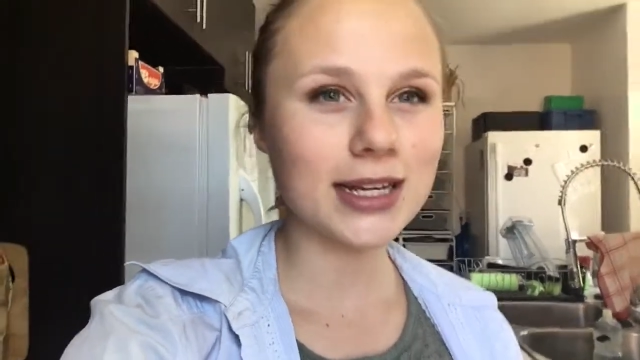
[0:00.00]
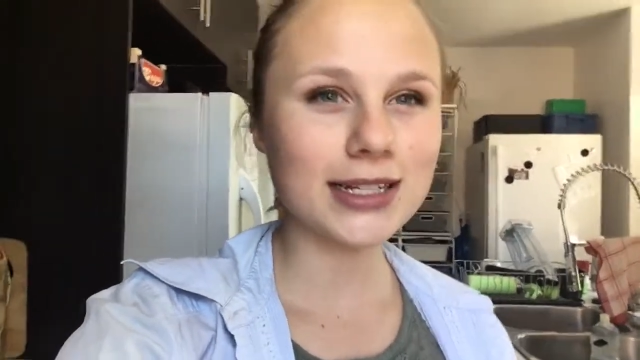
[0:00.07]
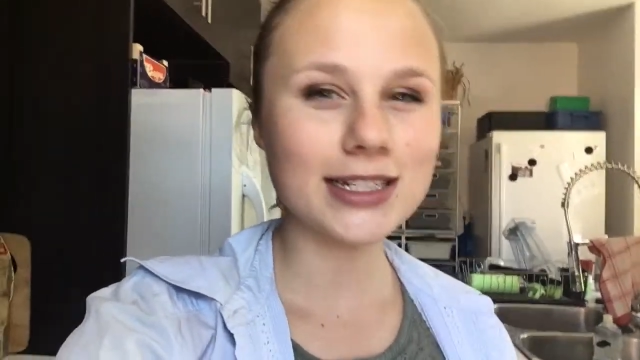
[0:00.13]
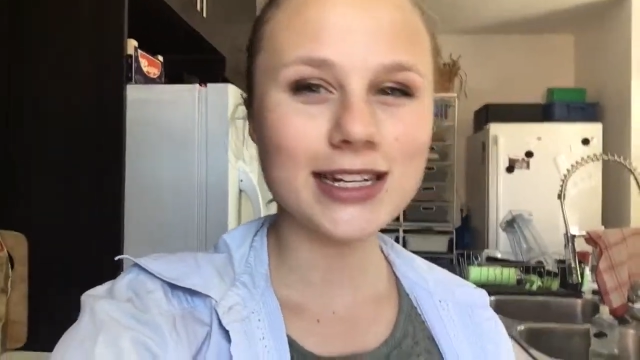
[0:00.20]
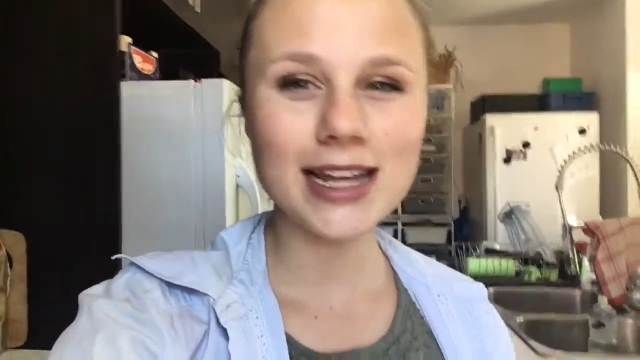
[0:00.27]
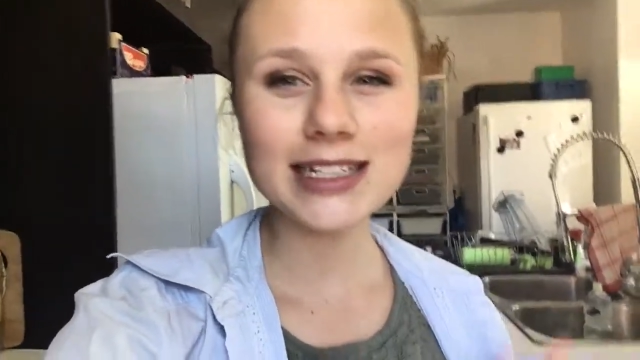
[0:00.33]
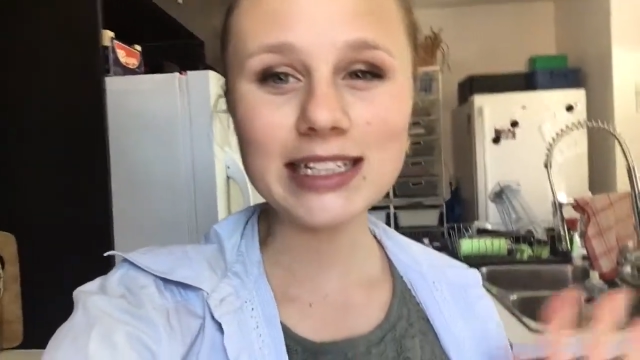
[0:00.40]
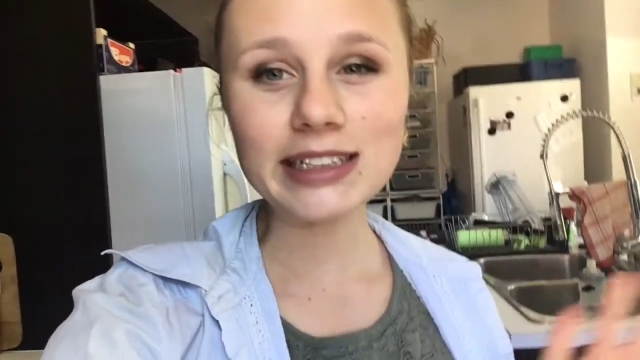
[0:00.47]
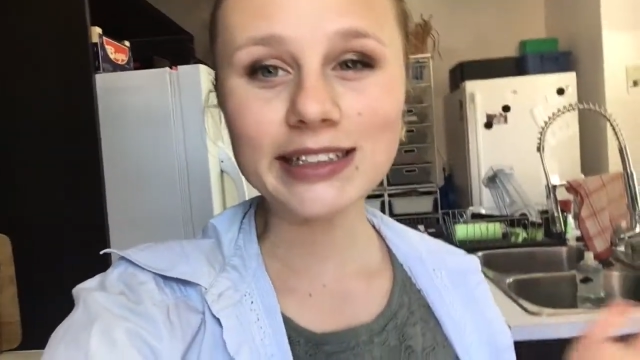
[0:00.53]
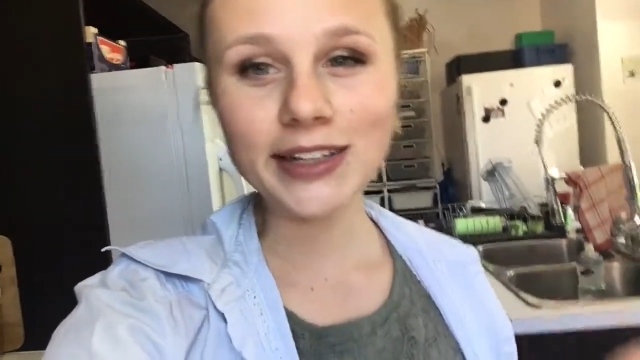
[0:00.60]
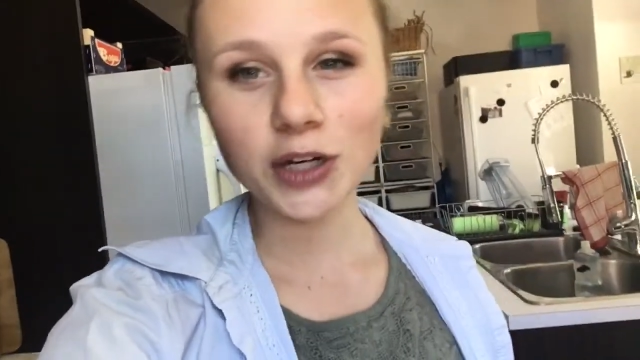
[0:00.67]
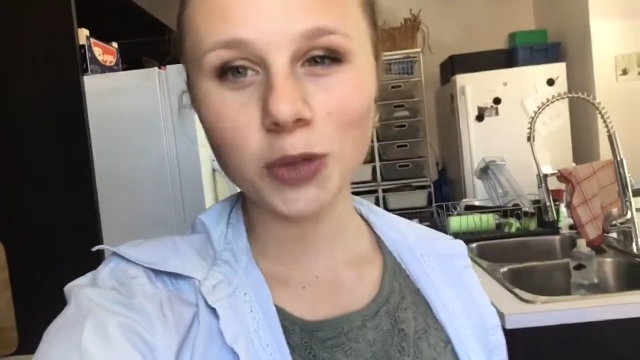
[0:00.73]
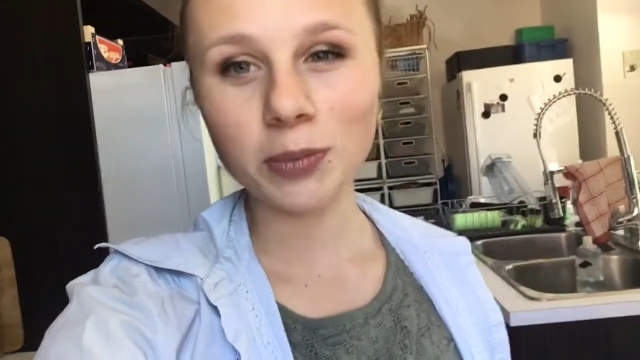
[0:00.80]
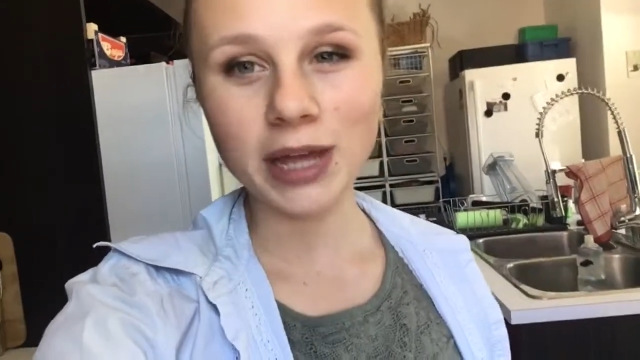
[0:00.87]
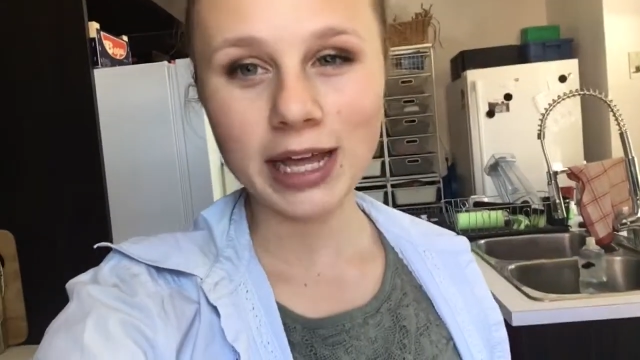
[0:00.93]
today's a
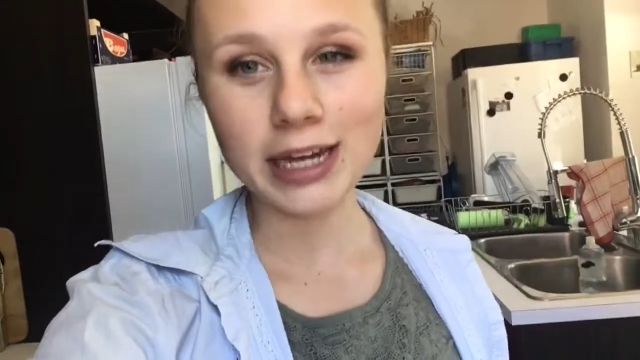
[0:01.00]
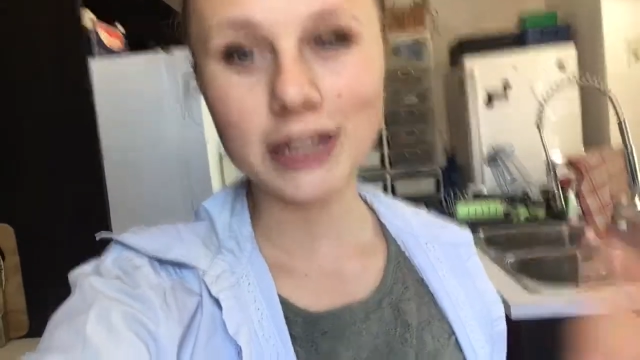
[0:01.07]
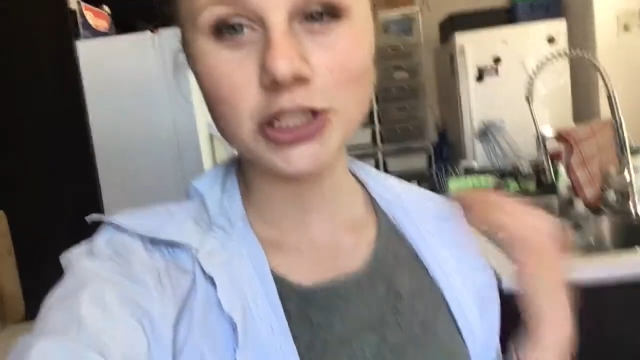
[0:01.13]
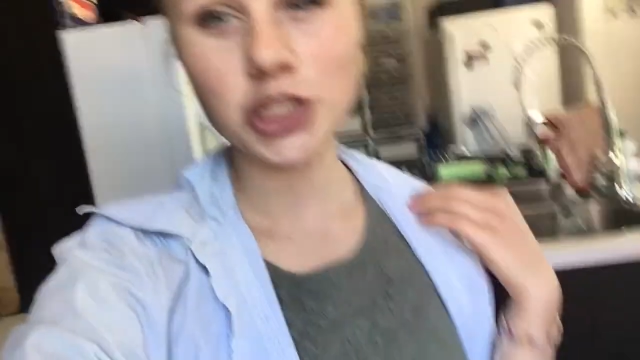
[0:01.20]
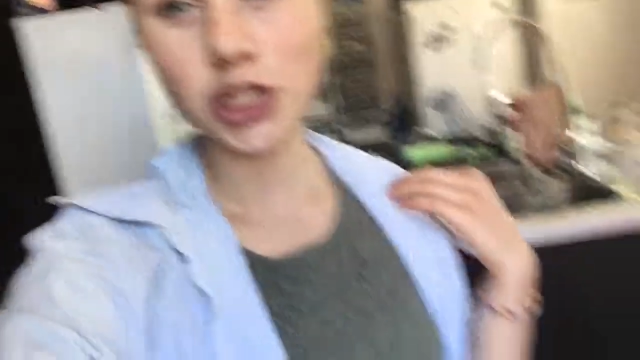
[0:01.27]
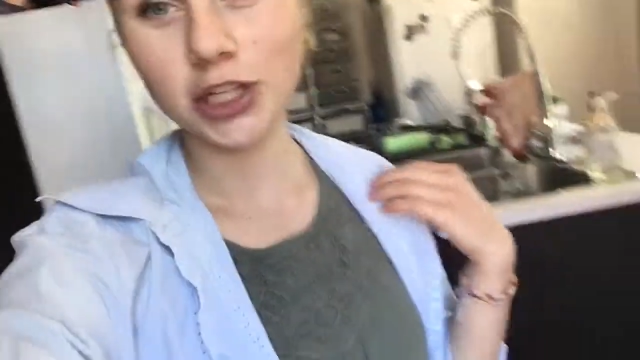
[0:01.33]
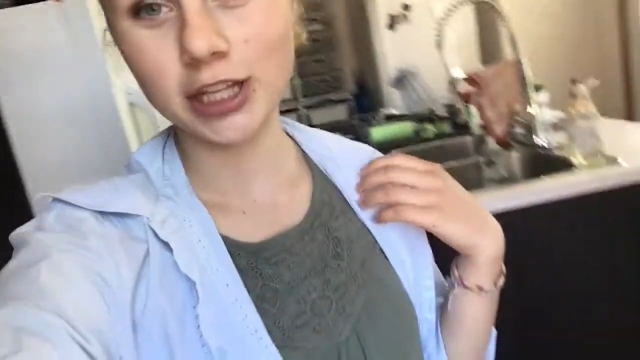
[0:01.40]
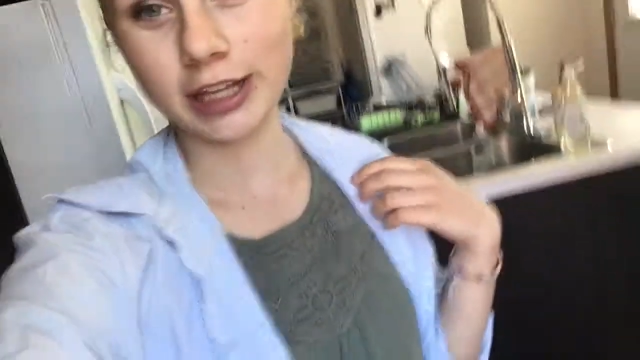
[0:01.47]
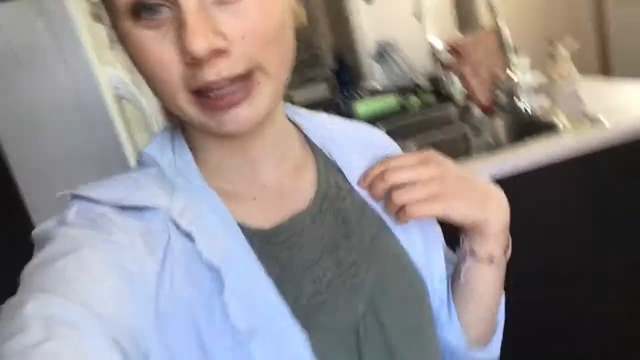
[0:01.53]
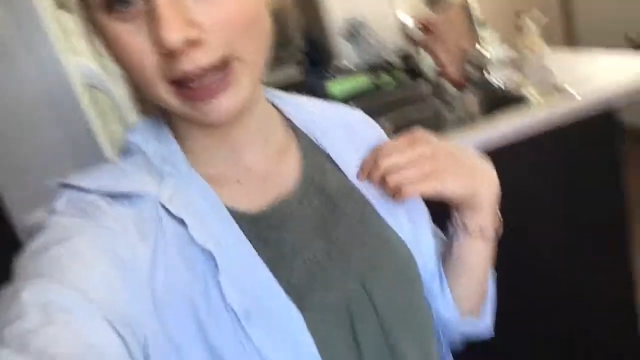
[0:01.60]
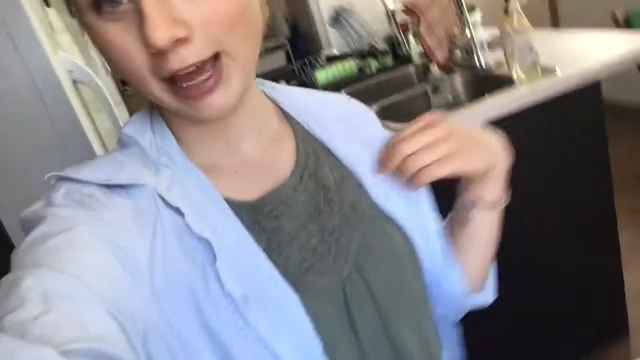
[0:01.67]
little bit chilly,